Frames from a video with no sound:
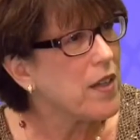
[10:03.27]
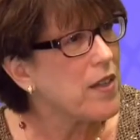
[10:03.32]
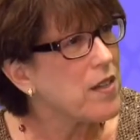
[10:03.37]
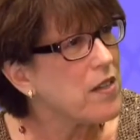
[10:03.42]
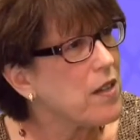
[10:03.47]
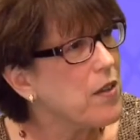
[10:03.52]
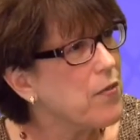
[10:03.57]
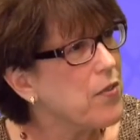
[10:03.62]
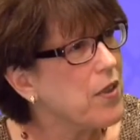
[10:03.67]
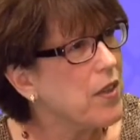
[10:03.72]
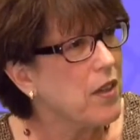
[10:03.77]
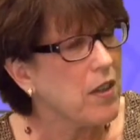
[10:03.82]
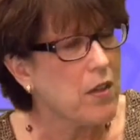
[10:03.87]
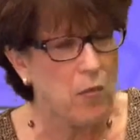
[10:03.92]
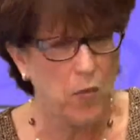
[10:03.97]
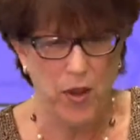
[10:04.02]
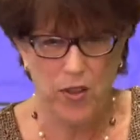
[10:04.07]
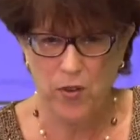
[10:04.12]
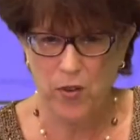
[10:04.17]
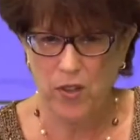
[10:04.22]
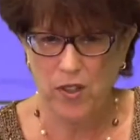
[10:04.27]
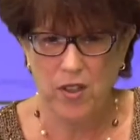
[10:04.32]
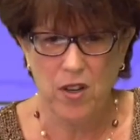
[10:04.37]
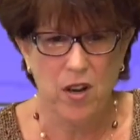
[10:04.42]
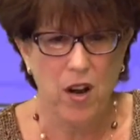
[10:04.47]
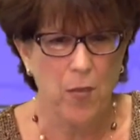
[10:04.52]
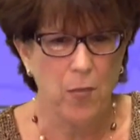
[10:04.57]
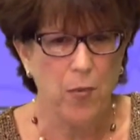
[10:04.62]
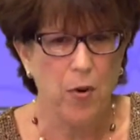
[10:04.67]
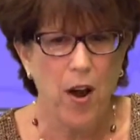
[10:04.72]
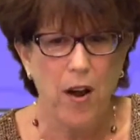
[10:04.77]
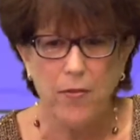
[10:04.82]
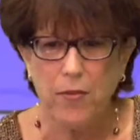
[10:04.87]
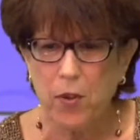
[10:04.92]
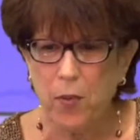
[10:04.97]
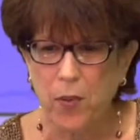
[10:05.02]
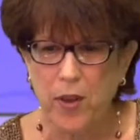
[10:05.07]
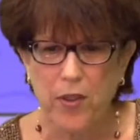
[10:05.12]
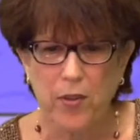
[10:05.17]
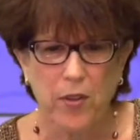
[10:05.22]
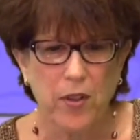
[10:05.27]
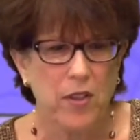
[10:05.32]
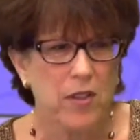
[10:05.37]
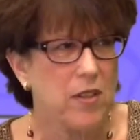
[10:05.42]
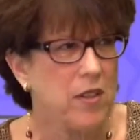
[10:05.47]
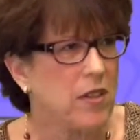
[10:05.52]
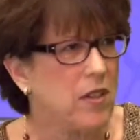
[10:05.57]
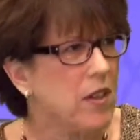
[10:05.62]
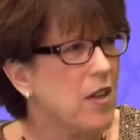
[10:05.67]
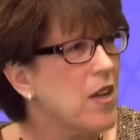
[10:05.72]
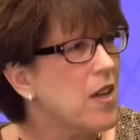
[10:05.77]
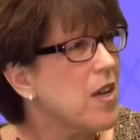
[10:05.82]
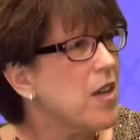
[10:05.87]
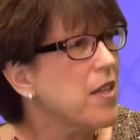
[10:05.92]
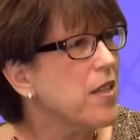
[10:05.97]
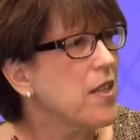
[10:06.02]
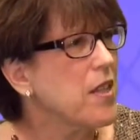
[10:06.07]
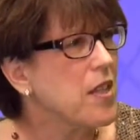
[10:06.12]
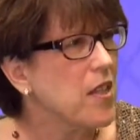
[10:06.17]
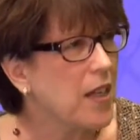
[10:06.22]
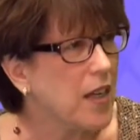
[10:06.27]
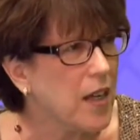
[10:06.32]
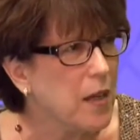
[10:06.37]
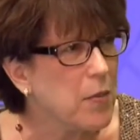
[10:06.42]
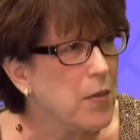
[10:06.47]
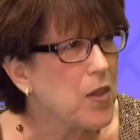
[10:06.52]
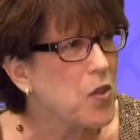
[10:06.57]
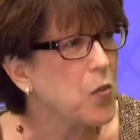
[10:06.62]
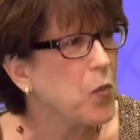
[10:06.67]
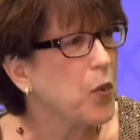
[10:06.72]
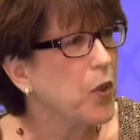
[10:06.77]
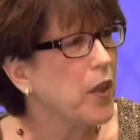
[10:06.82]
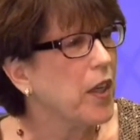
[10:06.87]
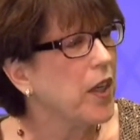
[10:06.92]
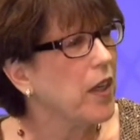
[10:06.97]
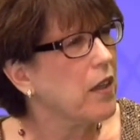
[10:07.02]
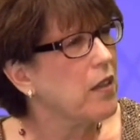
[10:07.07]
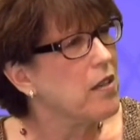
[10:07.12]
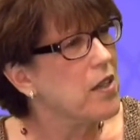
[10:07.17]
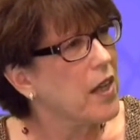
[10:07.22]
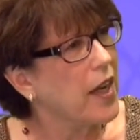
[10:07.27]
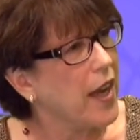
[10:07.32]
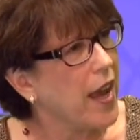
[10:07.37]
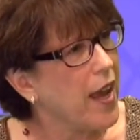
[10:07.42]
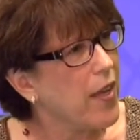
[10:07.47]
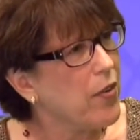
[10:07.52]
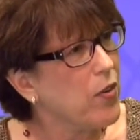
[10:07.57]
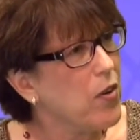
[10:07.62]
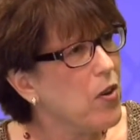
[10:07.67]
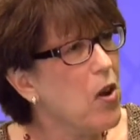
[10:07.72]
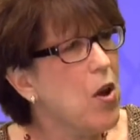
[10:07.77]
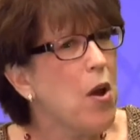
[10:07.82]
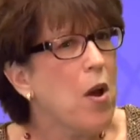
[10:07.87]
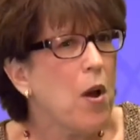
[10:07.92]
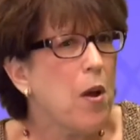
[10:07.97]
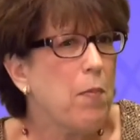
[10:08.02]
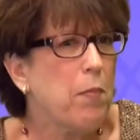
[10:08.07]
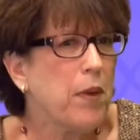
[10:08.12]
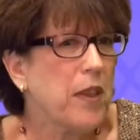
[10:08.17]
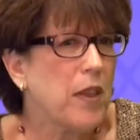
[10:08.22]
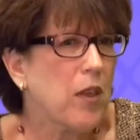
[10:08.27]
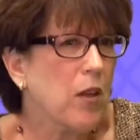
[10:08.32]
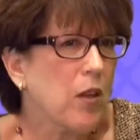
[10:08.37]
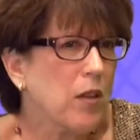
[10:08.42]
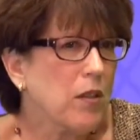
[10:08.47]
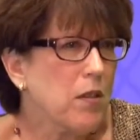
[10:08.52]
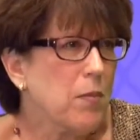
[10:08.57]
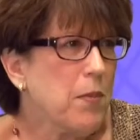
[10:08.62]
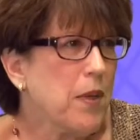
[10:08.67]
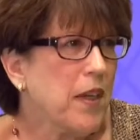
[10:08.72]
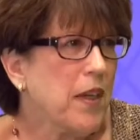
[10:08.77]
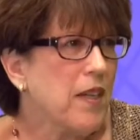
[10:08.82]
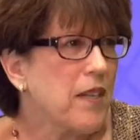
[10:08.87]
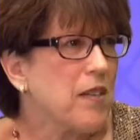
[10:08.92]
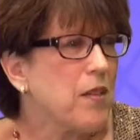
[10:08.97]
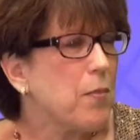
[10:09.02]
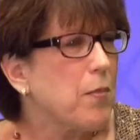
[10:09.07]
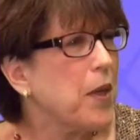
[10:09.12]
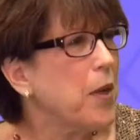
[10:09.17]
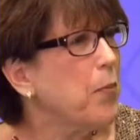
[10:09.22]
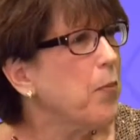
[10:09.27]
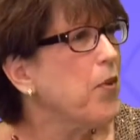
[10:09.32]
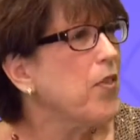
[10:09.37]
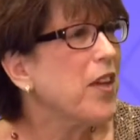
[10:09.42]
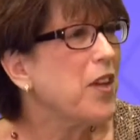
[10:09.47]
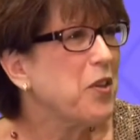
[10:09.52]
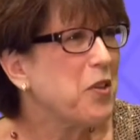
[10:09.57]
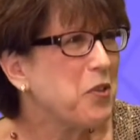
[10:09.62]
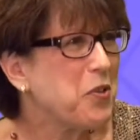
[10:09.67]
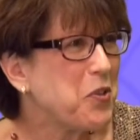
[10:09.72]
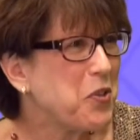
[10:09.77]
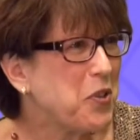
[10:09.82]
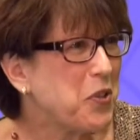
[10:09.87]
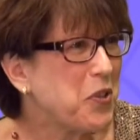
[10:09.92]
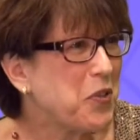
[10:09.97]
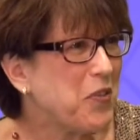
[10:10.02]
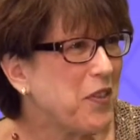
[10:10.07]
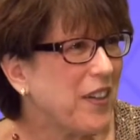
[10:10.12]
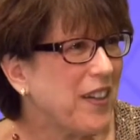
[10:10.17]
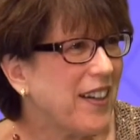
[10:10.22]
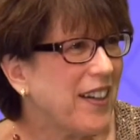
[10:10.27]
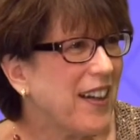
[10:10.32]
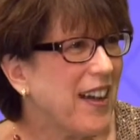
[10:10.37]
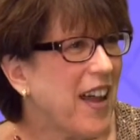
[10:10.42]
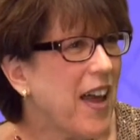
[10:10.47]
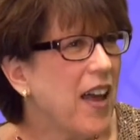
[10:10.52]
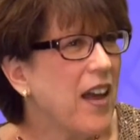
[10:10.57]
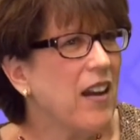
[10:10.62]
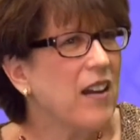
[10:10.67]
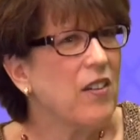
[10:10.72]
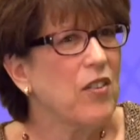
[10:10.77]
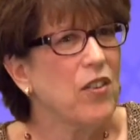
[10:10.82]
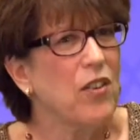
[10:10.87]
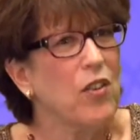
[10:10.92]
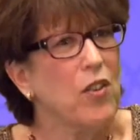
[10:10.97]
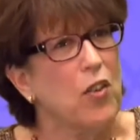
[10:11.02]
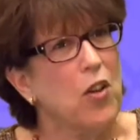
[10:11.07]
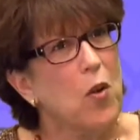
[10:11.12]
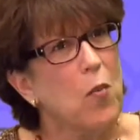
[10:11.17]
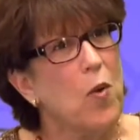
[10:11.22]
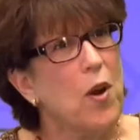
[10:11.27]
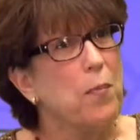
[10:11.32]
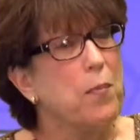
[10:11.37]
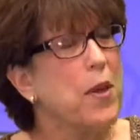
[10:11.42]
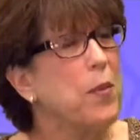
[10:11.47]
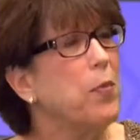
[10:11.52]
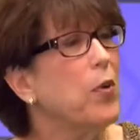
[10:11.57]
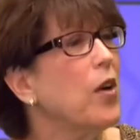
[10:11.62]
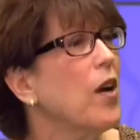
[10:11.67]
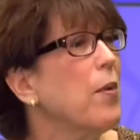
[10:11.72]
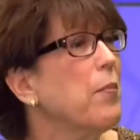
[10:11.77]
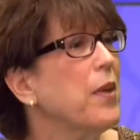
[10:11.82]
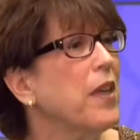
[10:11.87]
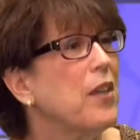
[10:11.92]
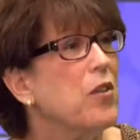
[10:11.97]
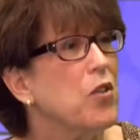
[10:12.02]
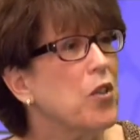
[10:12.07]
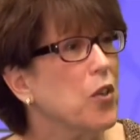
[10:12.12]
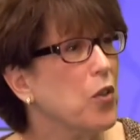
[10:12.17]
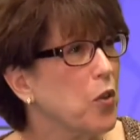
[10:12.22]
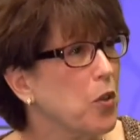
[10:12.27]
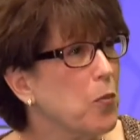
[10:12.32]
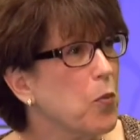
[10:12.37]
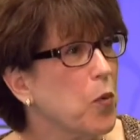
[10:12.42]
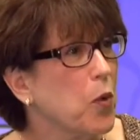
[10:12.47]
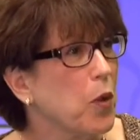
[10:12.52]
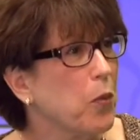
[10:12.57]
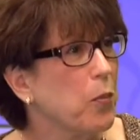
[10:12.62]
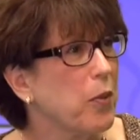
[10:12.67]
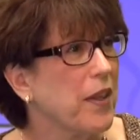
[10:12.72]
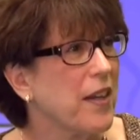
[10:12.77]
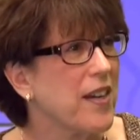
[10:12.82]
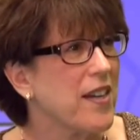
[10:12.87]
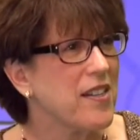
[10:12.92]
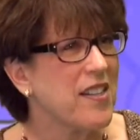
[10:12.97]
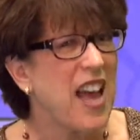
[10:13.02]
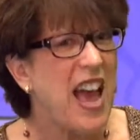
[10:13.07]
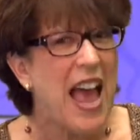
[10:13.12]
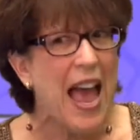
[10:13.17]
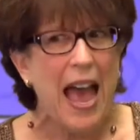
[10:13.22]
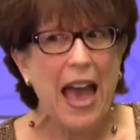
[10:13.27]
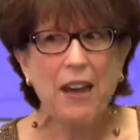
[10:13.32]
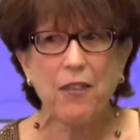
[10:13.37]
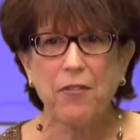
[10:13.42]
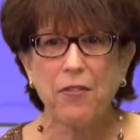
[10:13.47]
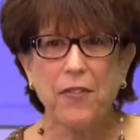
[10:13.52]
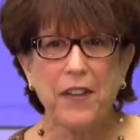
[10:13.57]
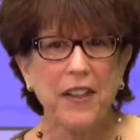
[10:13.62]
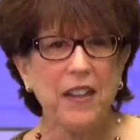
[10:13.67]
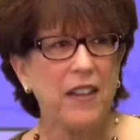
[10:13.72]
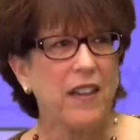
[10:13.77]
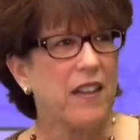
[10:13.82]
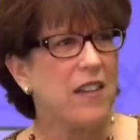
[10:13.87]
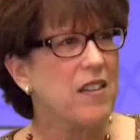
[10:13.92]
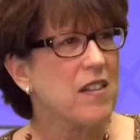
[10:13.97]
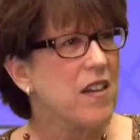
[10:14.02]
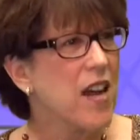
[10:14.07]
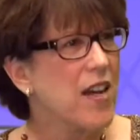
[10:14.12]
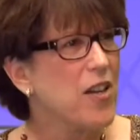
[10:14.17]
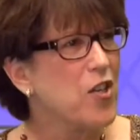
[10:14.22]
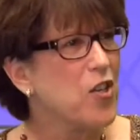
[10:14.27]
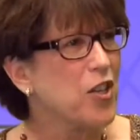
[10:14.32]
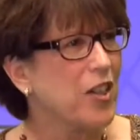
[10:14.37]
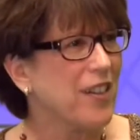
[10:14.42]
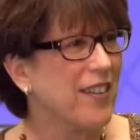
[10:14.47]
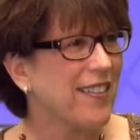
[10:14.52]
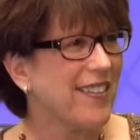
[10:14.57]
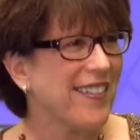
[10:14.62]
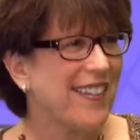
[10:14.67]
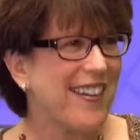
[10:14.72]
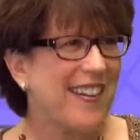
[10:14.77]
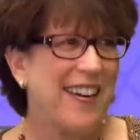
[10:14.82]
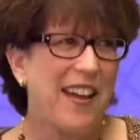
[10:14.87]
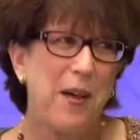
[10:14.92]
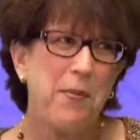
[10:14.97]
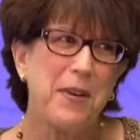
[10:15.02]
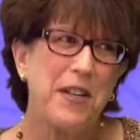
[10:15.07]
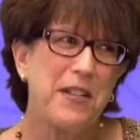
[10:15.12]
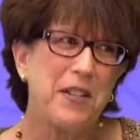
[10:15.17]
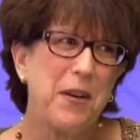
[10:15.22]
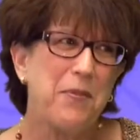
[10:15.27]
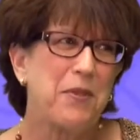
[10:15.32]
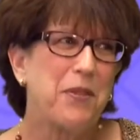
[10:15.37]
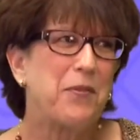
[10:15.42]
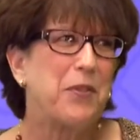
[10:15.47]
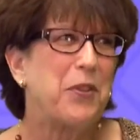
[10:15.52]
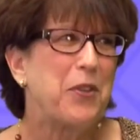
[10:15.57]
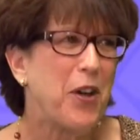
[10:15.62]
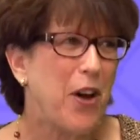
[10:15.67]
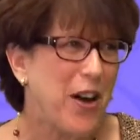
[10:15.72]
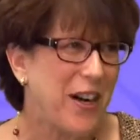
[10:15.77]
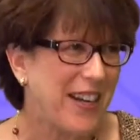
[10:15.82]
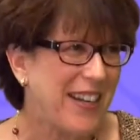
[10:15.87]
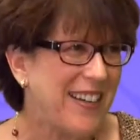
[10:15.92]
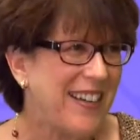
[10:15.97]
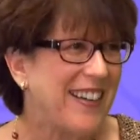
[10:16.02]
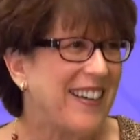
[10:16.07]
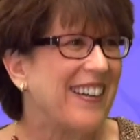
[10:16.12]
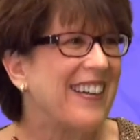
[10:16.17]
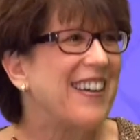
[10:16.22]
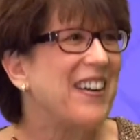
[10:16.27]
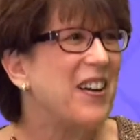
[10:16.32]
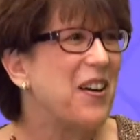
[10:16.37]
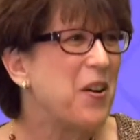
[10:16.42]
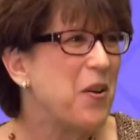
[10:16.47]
is of whether it's a nonprofit, whether it's the team that's working together. But the ultimate is the people that you're serving, and you don't want people coming into your workplace and feeling the tension. And how many times have you gone in